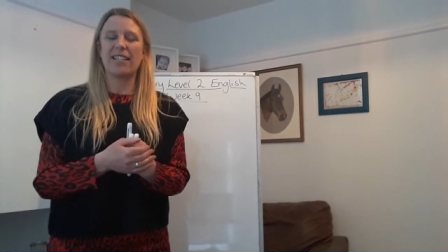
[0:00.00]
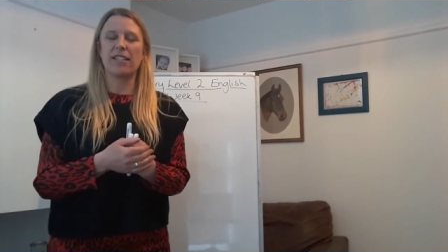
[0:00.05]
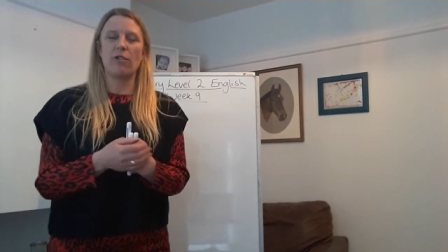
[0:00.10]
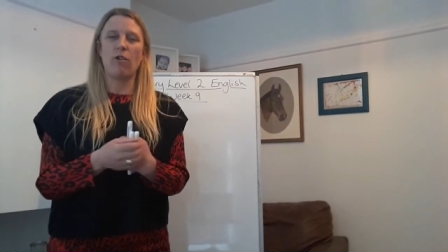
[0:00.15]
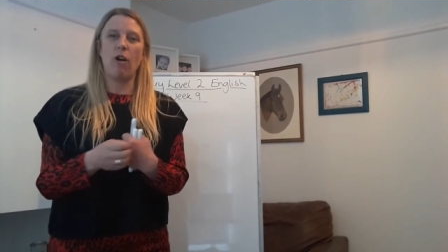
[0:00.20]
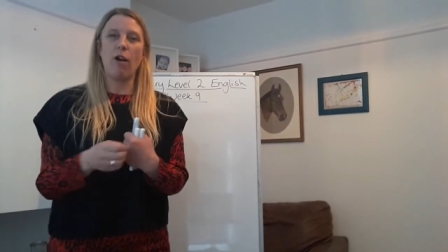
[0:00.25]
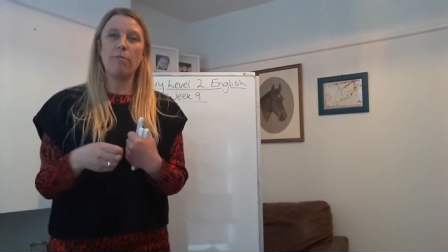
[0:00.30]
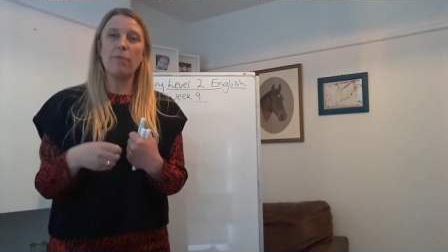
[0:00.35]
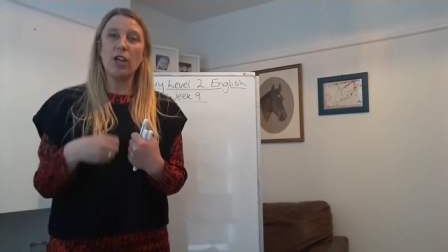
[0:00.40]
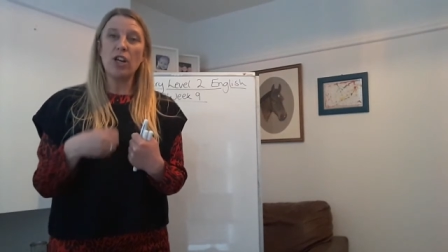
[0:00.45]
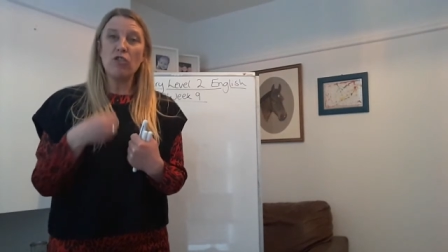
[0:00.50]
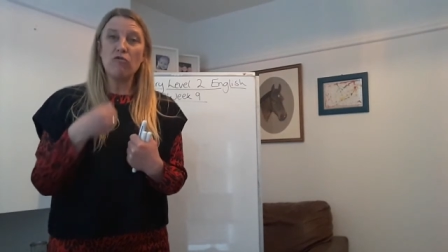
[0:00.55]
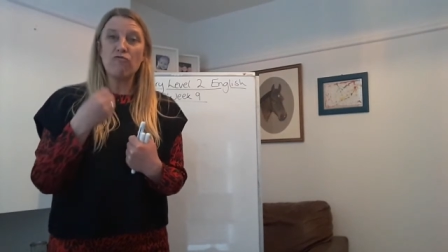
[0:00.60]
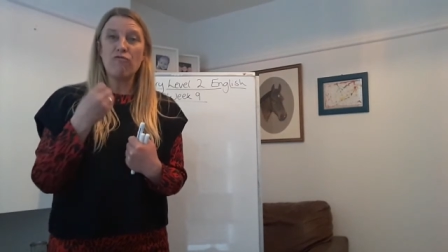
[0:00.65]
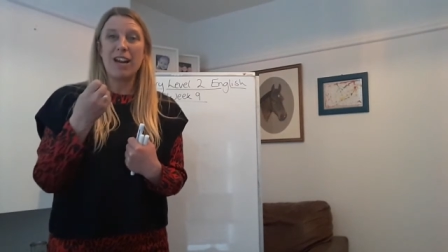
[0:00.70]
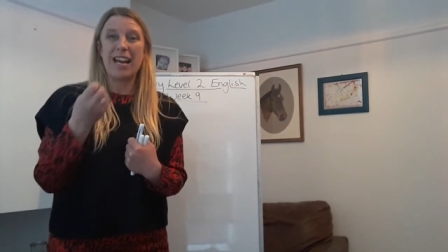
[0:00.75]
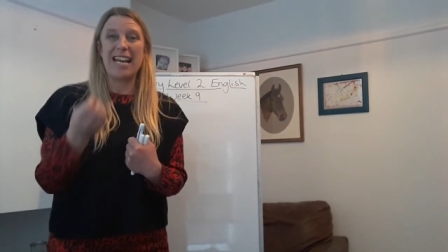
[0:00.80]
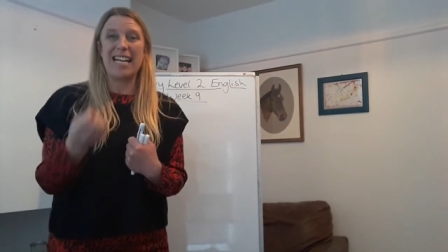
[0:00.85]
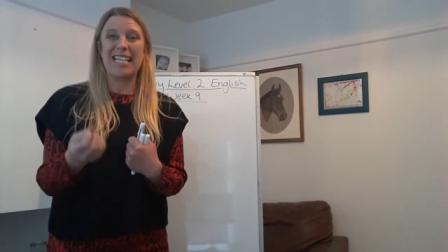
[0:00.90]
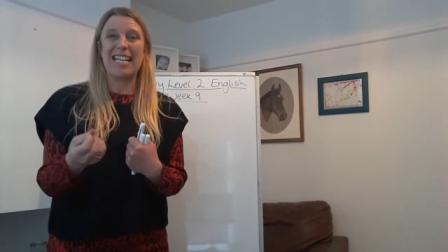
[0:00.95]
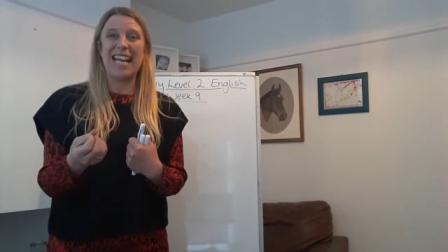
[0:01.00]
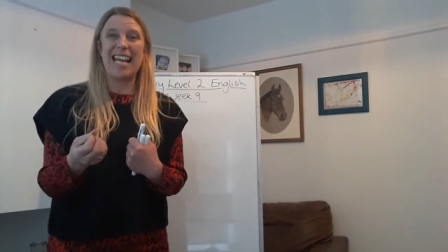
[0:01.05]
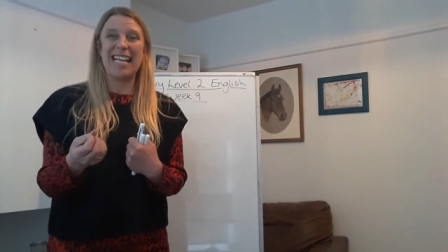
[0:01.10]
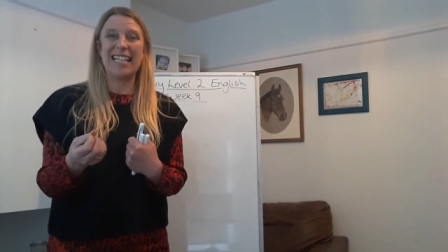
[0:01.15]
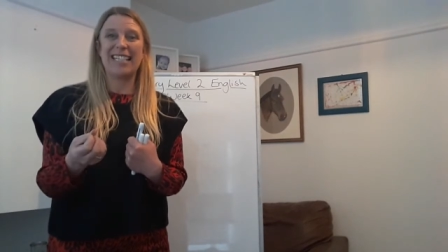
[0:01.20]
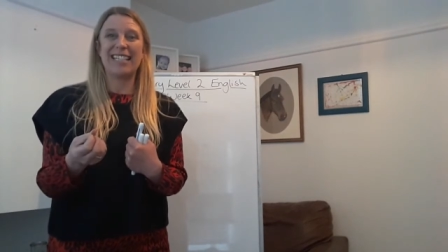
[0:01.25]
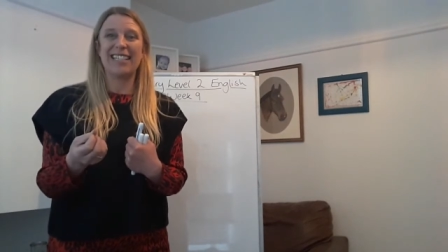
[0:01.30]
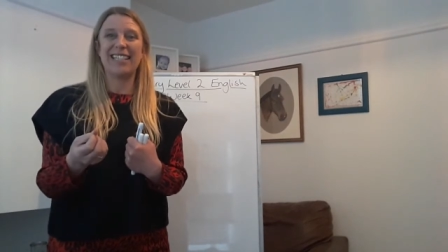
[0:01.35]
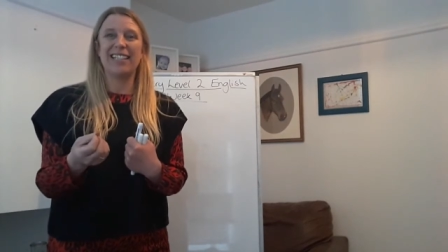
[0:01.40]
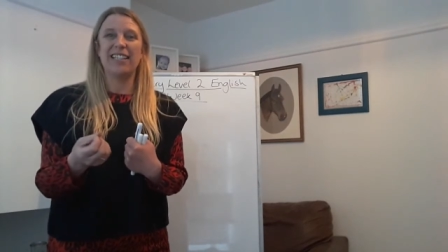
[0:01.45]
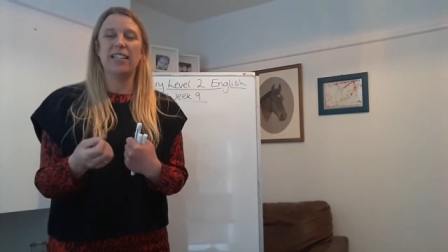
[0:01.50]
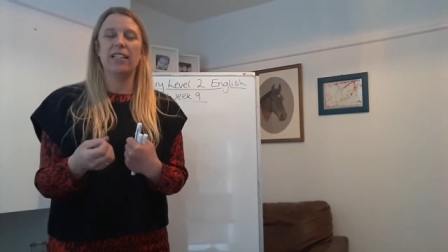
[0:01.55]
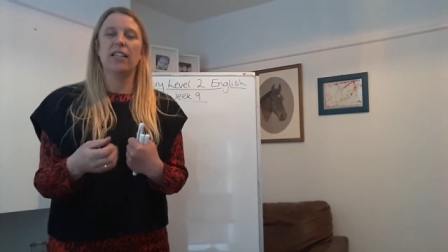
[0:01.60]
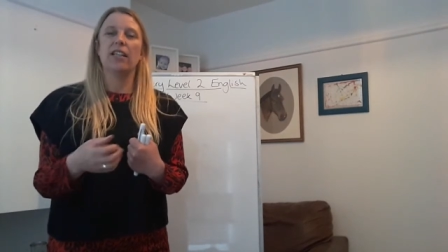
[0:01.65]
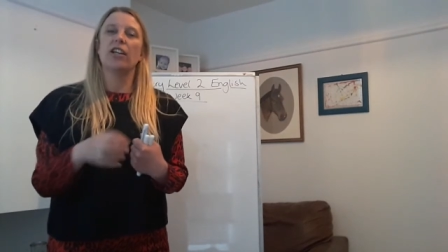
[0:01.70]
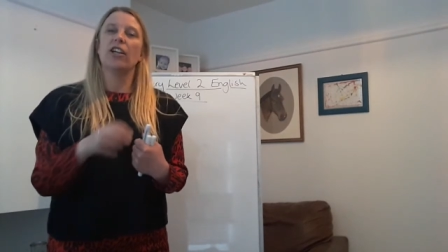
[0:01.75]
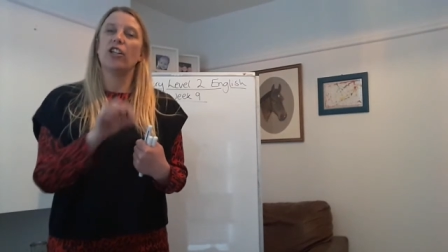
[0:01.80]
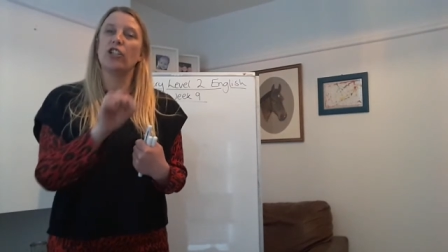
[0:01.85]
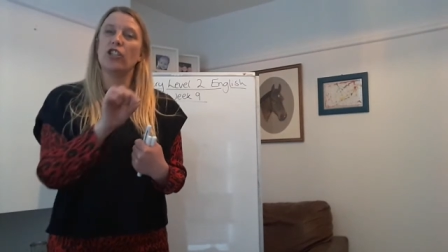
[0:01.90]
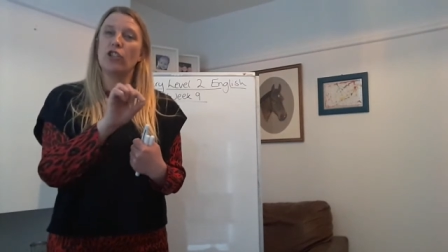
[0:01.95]
So I'm going to read it
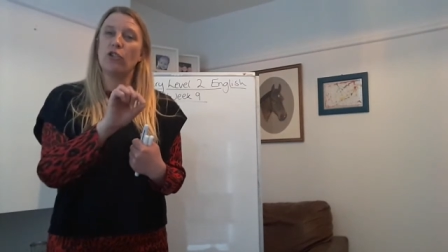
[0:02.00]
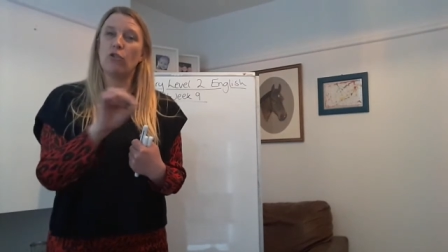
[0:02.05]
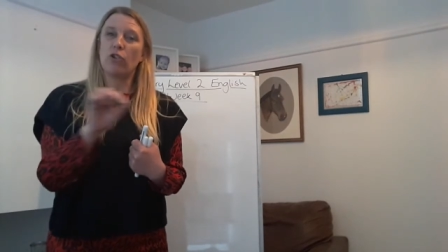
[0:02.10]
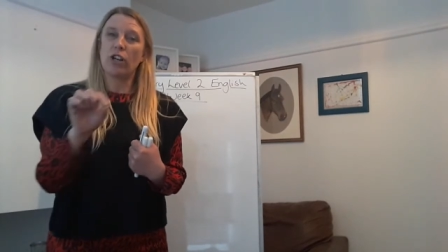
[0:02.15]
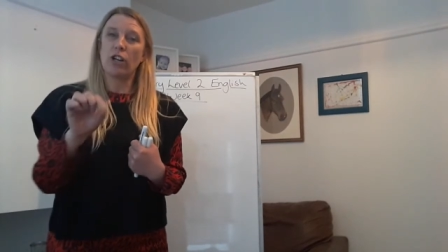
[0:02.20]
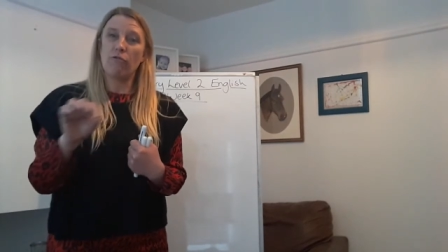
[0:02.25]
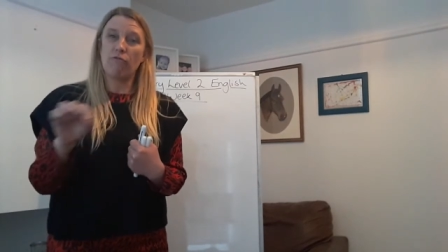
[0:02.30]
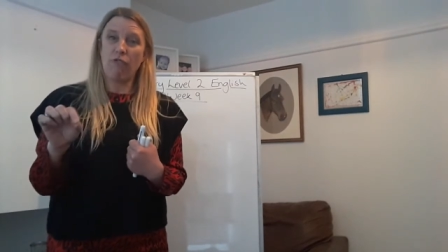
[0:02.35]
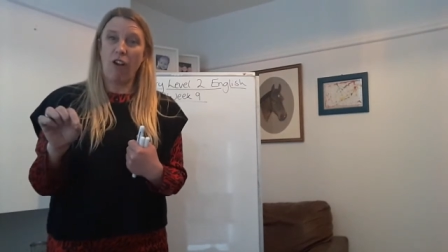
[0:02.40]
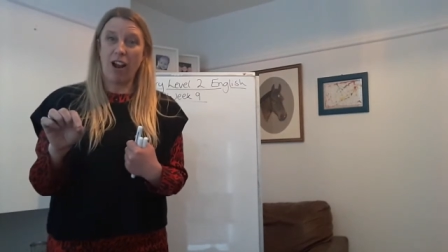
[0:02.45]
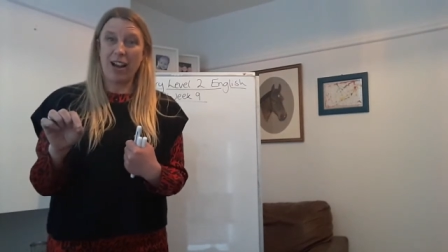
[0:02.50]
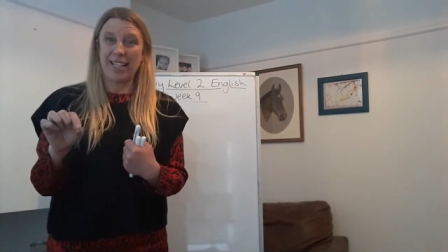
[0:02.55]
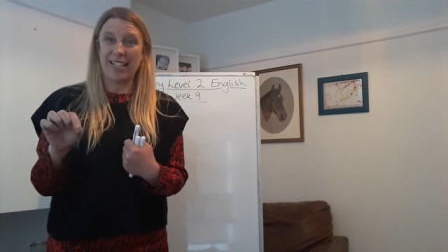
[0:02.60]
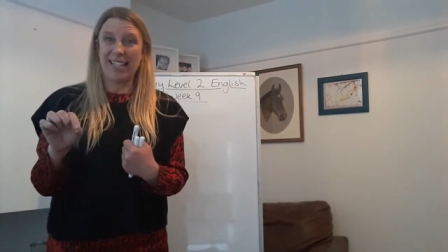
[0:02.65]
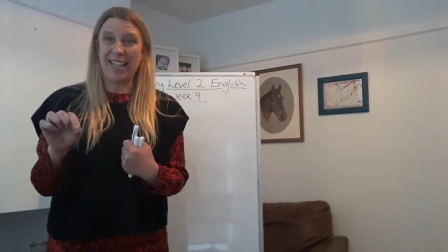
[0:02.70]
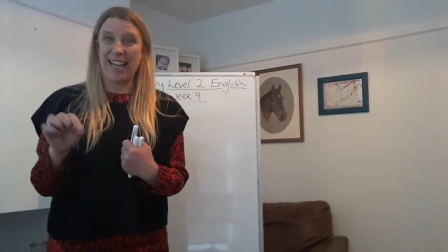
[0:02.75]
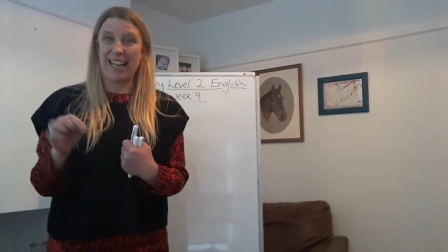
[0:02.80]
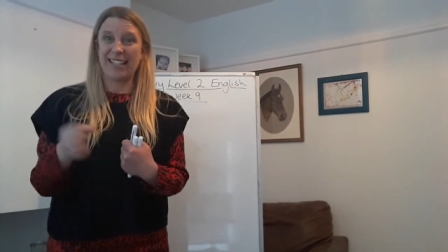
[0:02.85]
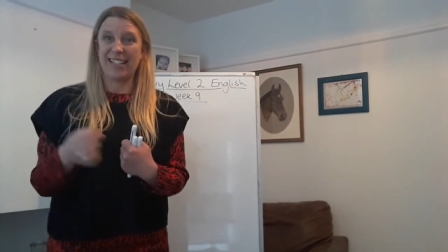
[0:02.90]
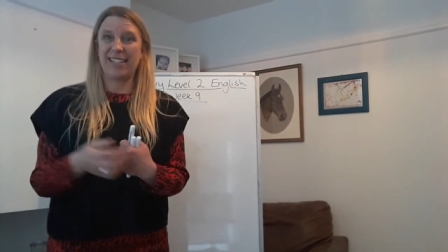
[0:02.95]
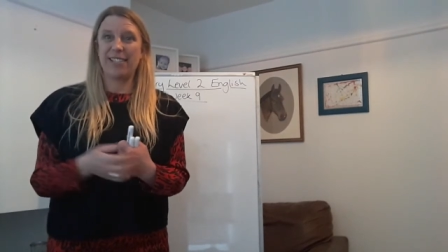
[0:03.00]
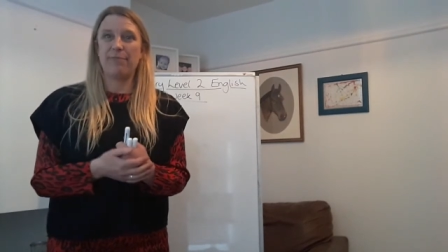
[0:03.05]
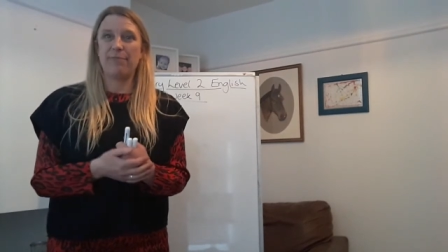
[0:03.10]
and you're going to write it.